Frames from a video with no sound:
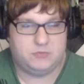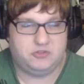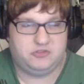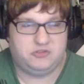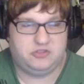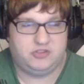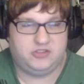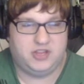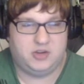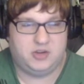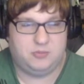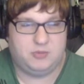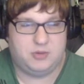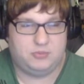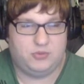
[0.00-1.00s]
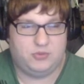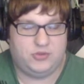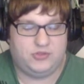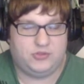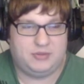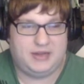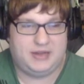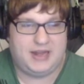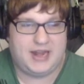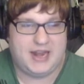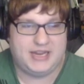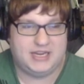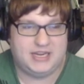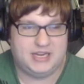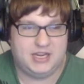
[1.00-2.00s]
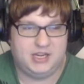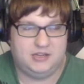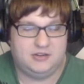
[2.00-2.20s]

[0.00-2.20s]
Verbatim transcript: Just hit him up with some lightning.